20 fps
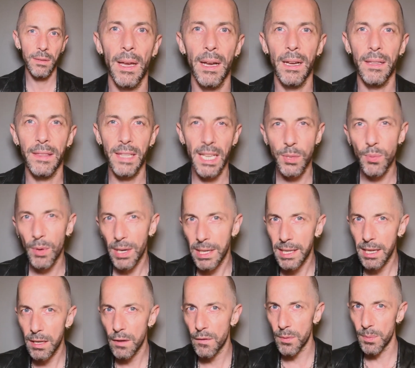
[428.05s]
And that's what I
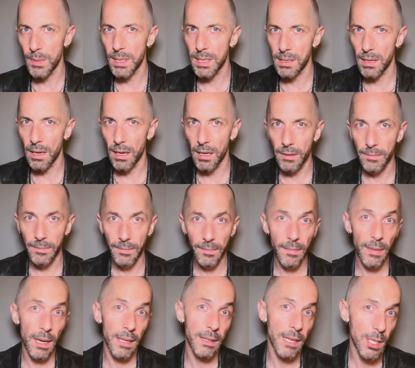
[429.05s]
needed from the scene,
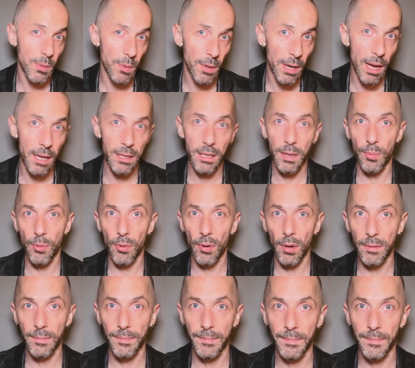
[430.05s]
and that's what Anya brought.